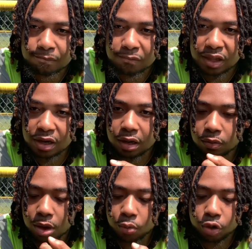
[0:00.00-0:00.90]
And
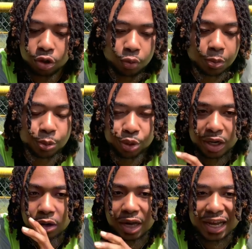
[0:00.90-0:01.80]
I'm working with people that
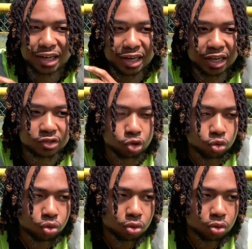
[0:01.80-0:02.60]
are lackadaisical.